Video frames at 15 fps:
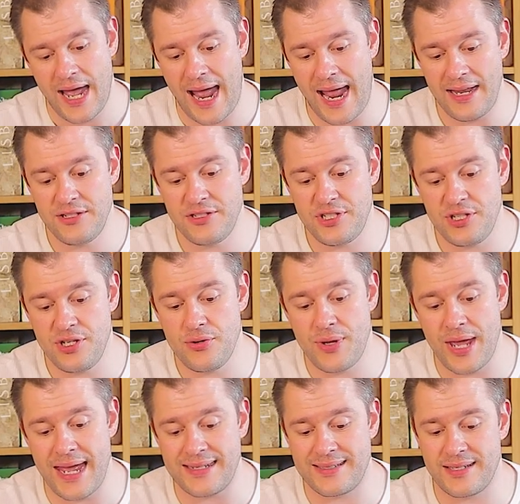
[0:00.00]
and you
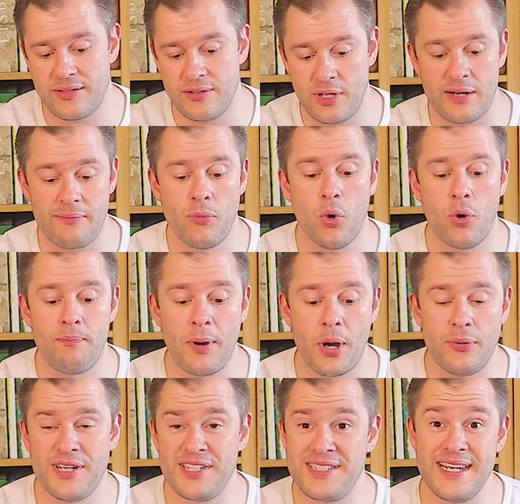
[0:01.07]
get like more
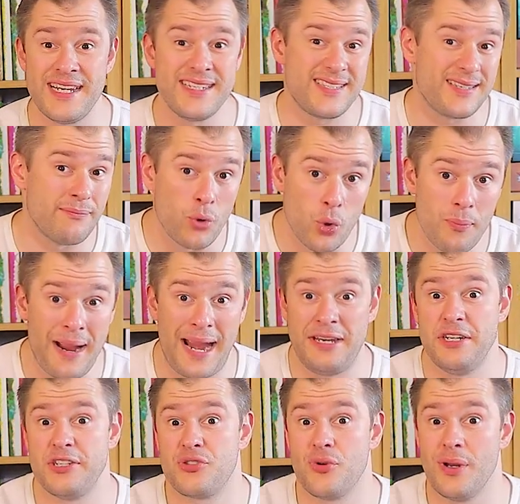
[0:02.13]
bonuses, some more
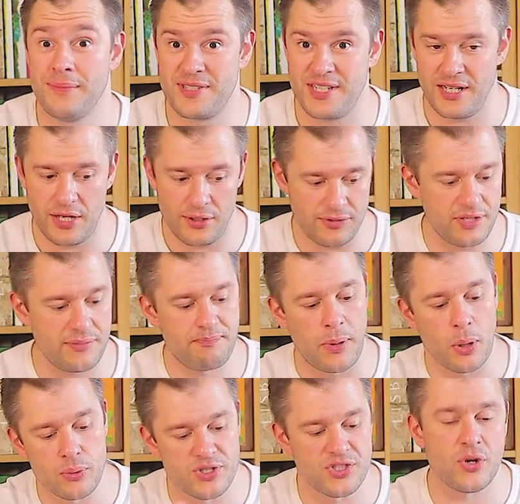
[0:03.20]
manuscripts in there to
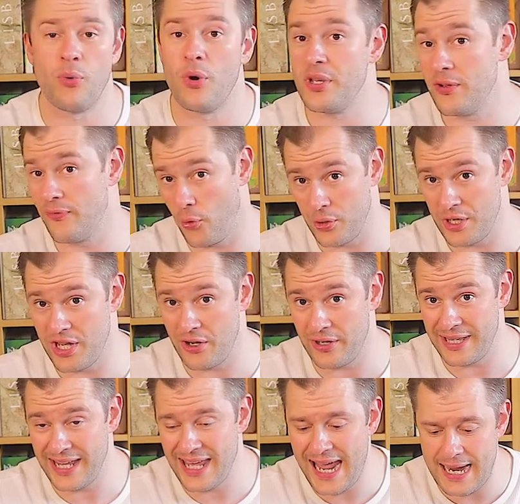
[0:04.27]
bolster what you've already got
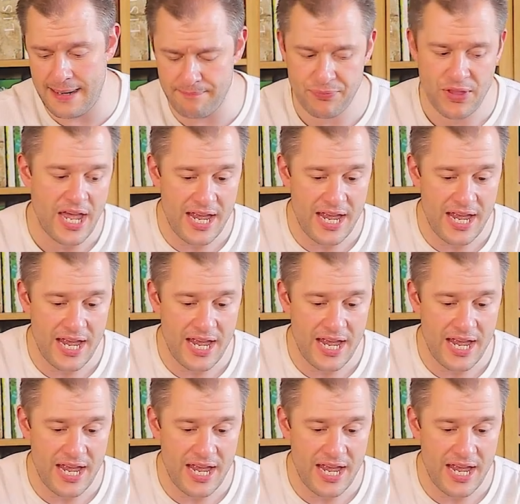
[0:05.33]
in the game.